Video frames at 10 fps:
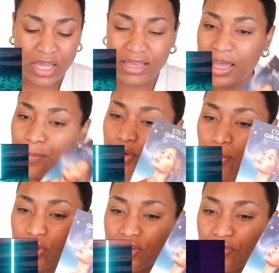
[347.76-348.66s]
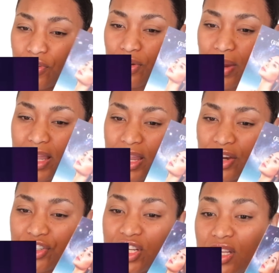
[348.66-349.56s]
That promotion photo right
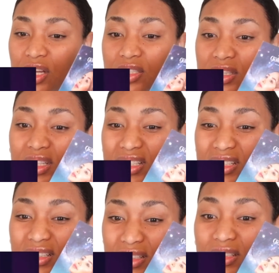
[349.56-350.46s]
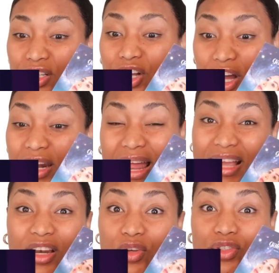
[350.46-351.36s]
here, she does look good, like
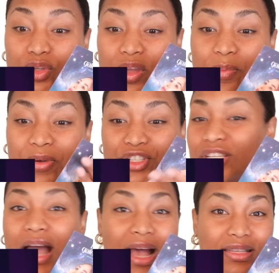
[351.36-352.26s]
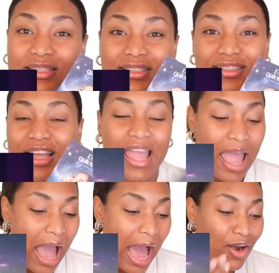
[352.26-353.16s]
it looks dewy, but she has,
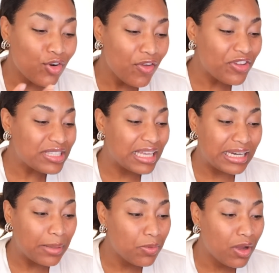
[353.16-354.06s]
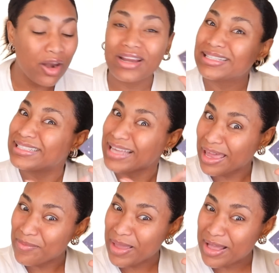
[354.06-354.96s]
I don't know if it's the lip color, it's just a
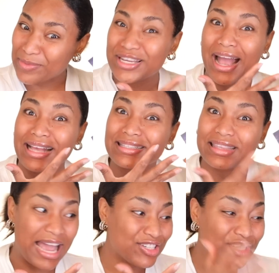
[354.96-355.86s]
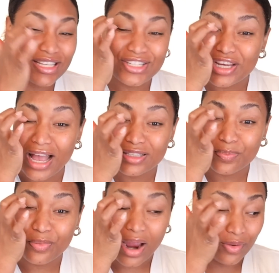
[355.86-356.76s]
lot of makeup. She has lashes and she has
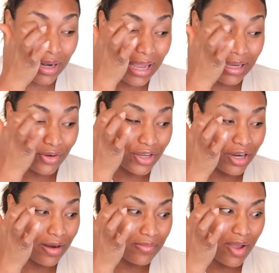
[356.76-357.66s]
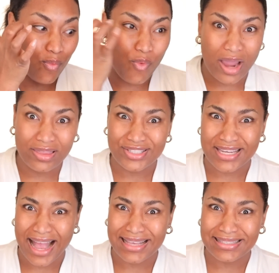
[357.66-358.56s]
brown liner here. I'm like, why does
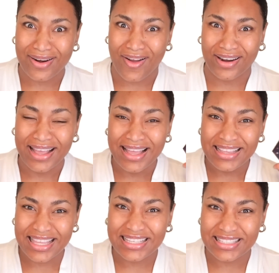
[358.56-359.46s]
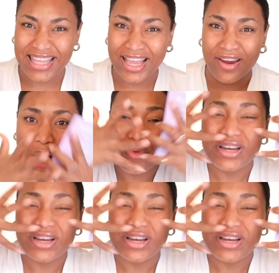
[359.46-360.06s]
she have that on? This is skincare. I